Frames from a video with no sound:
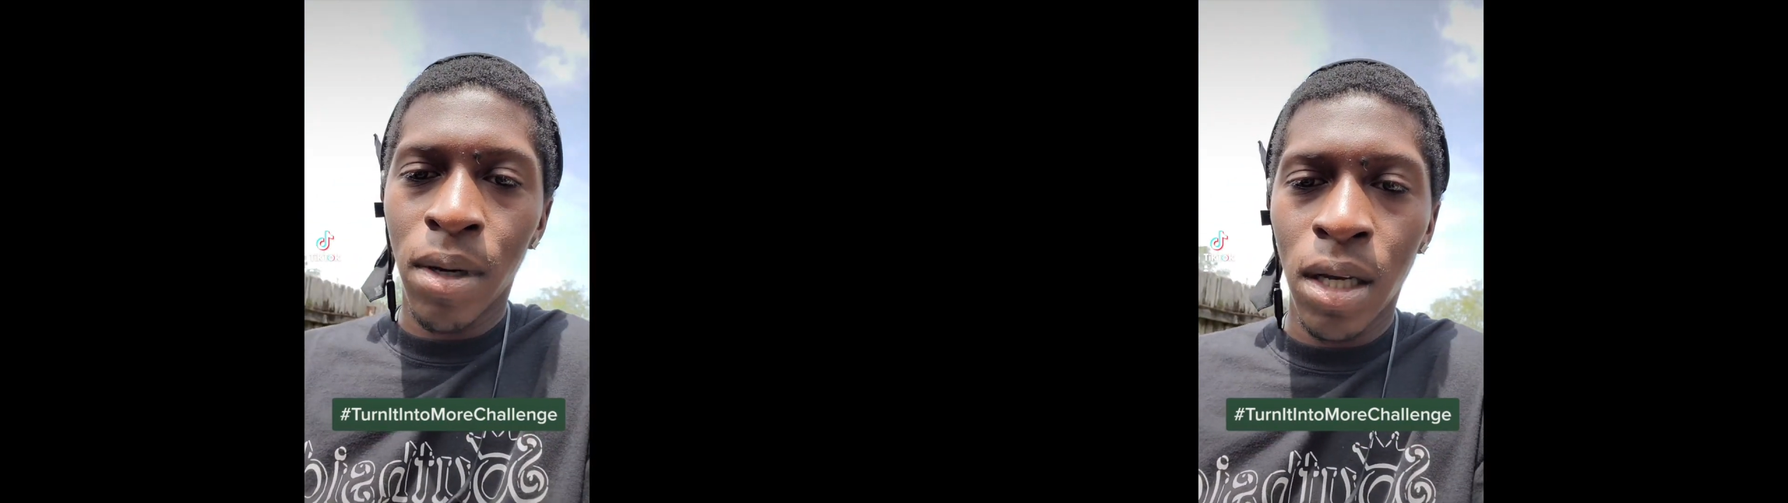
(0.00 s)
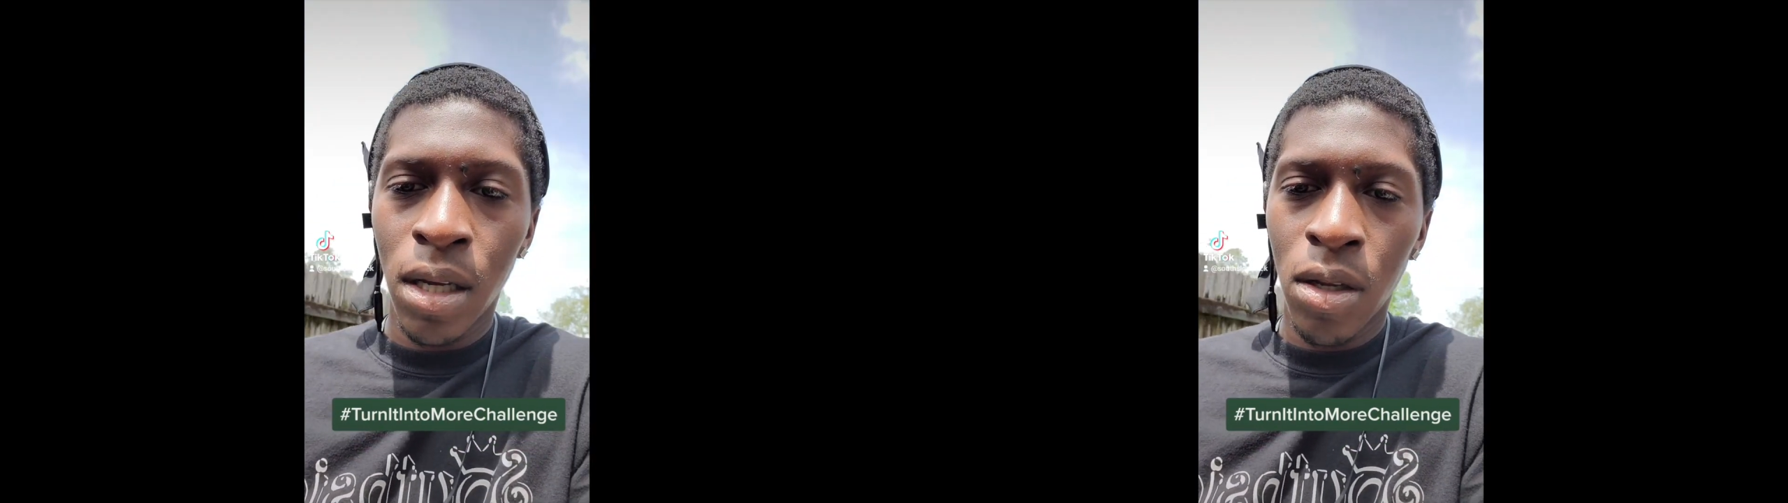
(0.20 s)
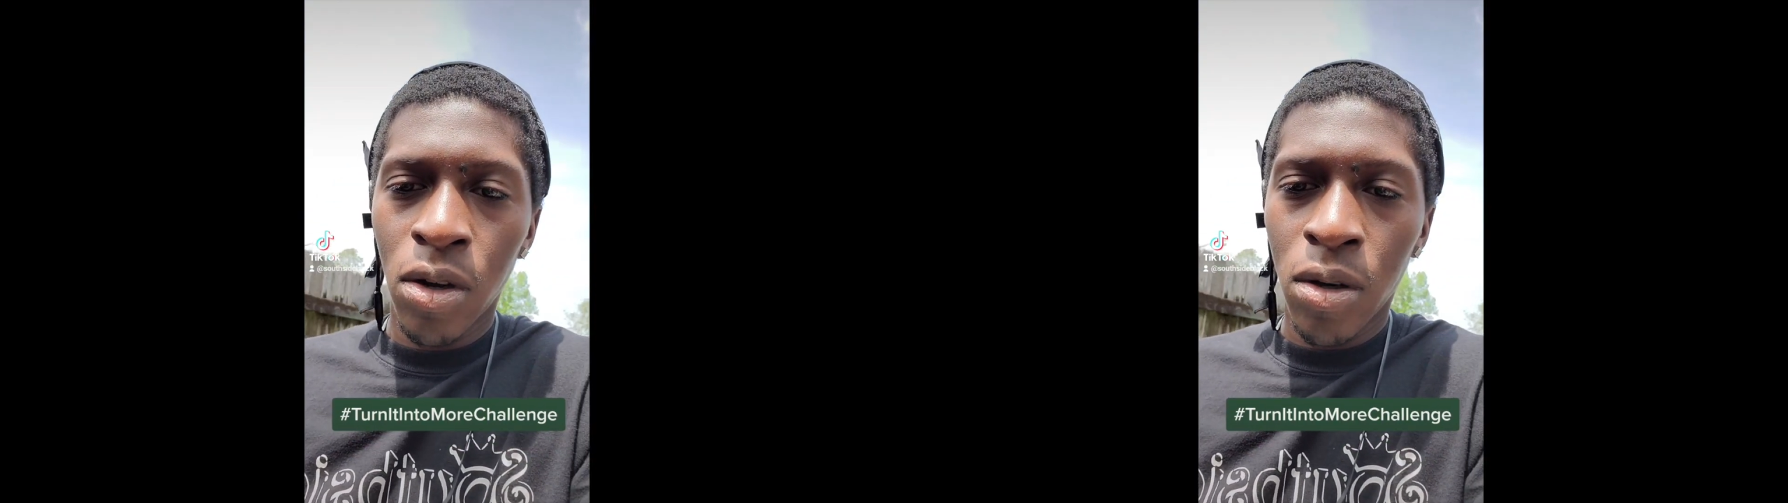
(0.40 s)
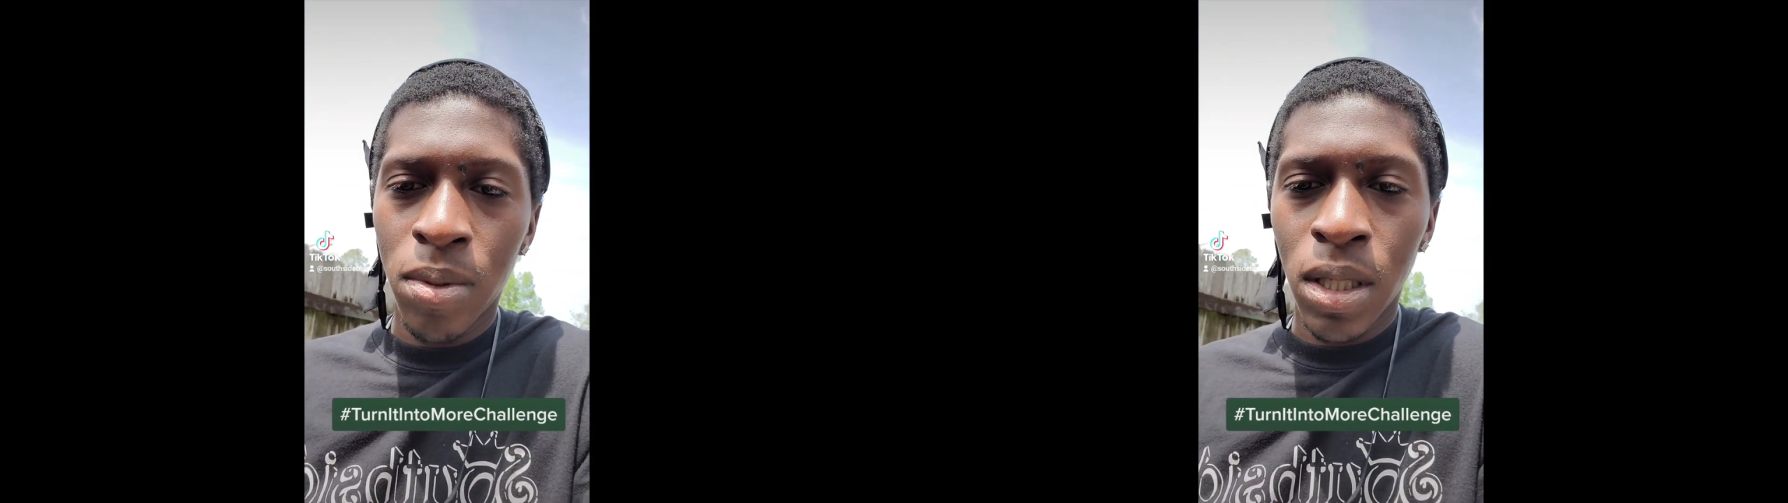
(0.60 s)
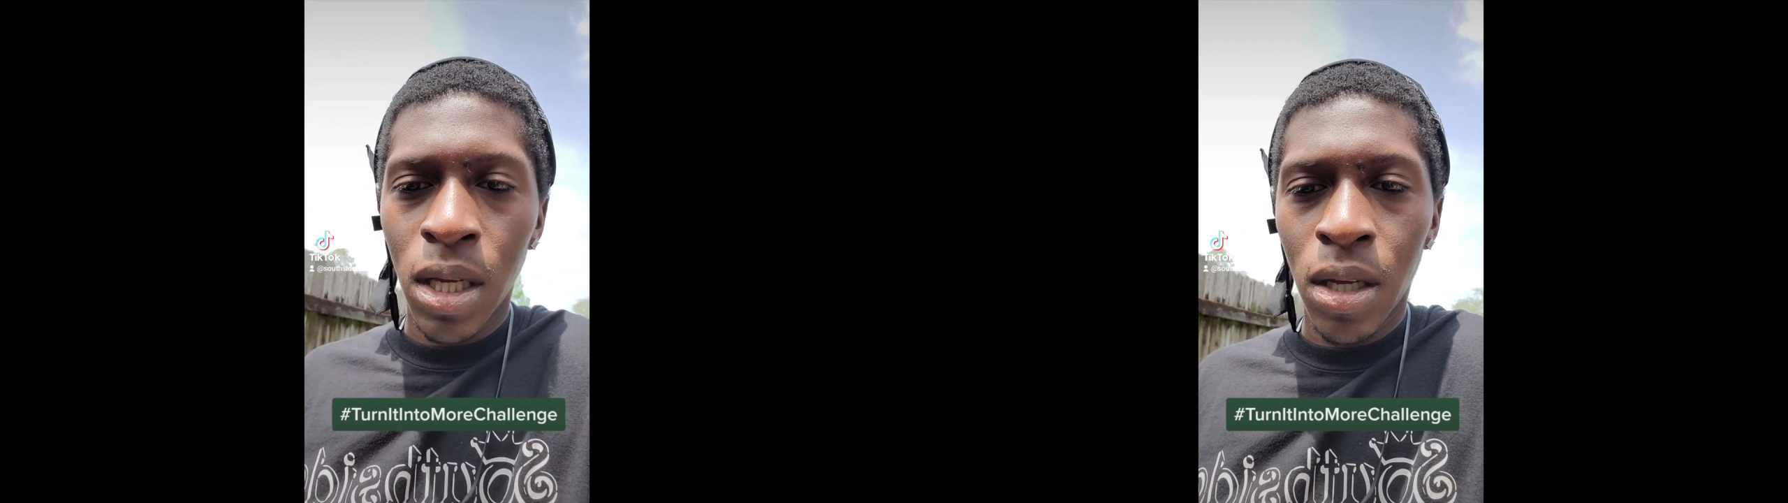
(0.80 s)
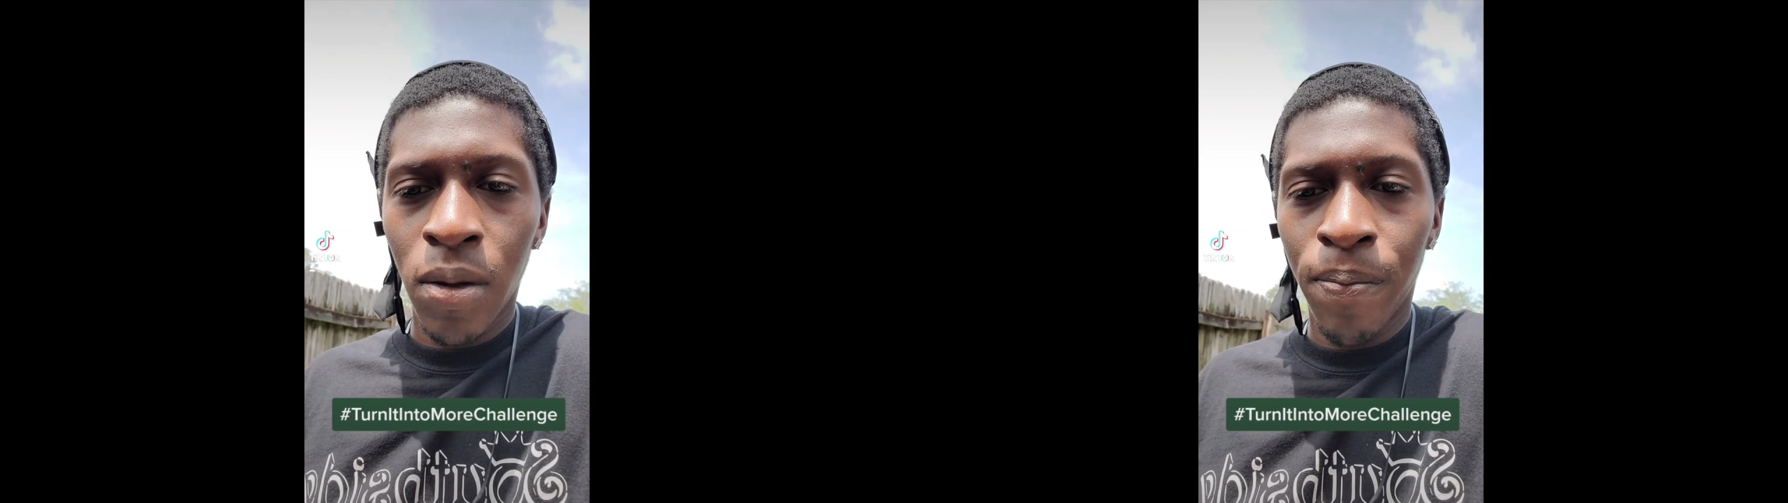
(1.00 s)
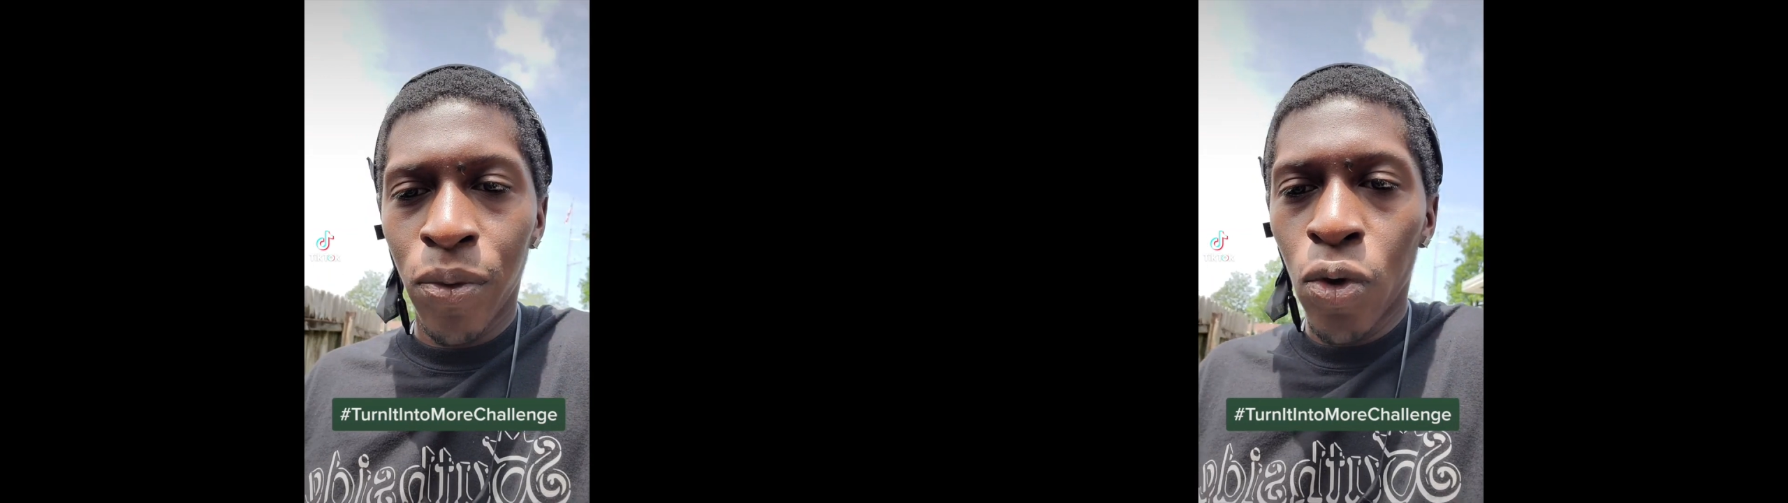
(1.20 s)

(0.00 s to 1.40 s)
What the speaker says: money, you know what I'm saying?